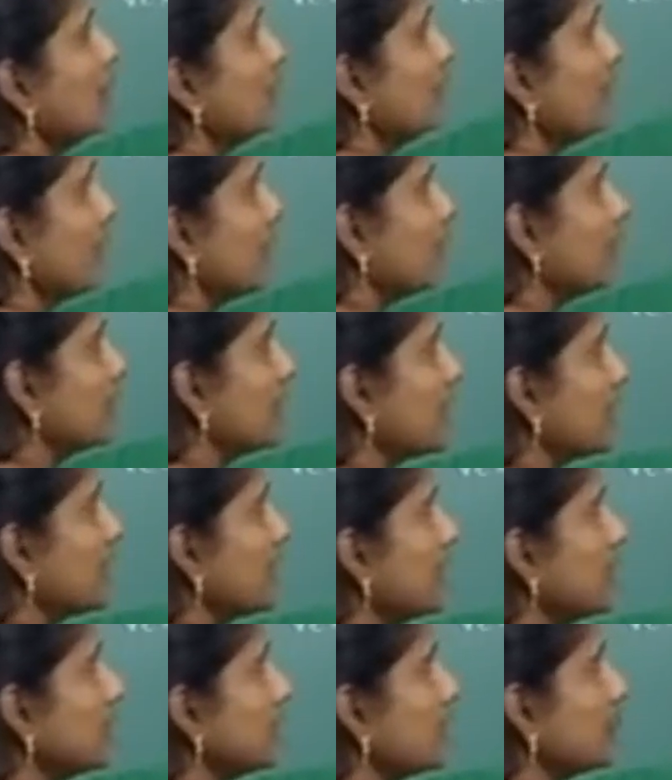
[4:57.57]
When I am
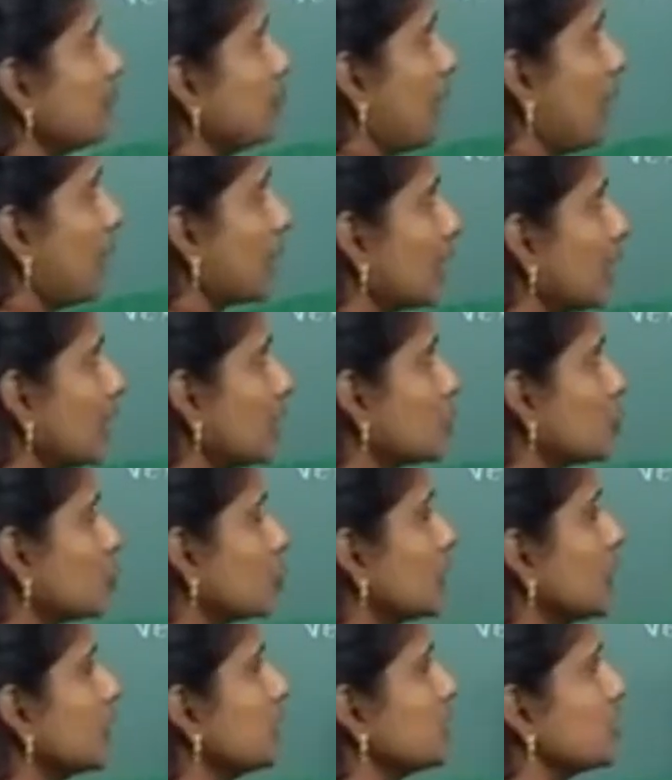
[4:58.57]
taking that parallel to
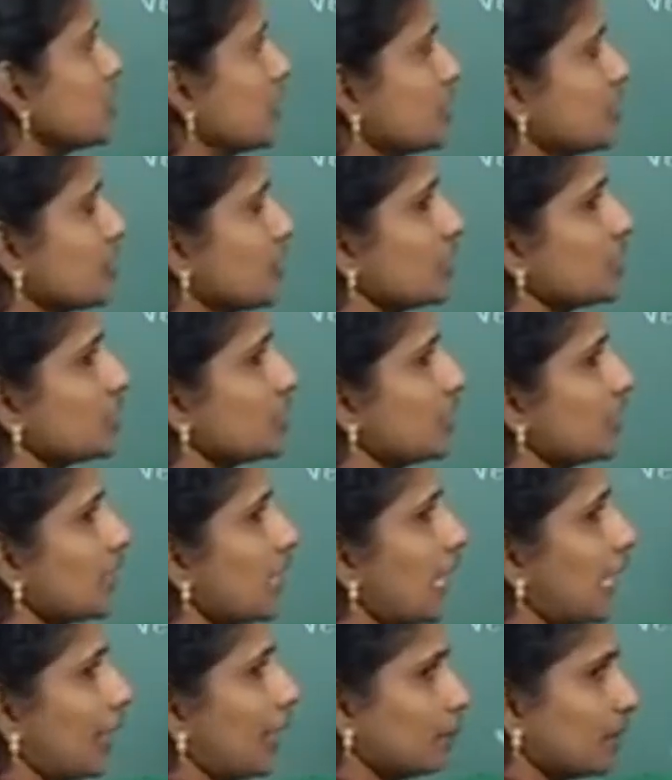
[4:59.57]
the
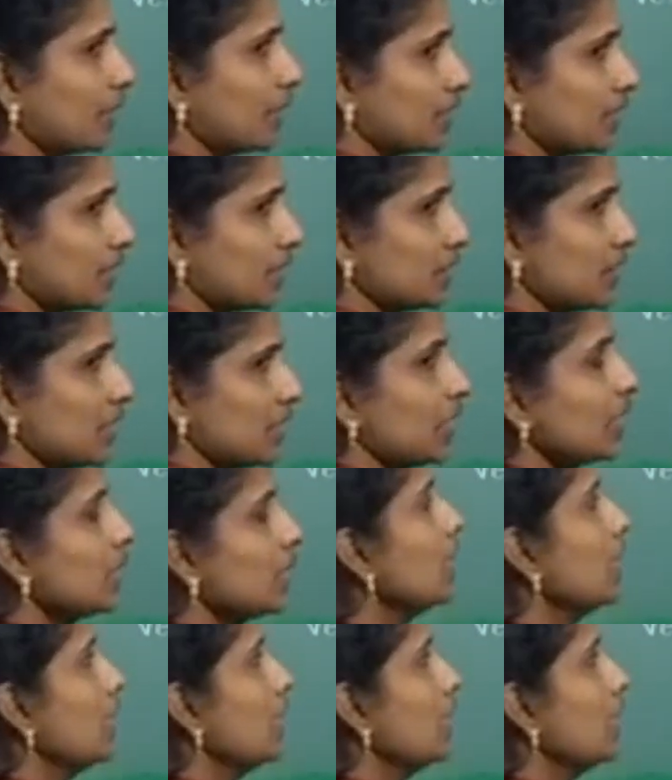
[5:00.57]
generator, I am getting the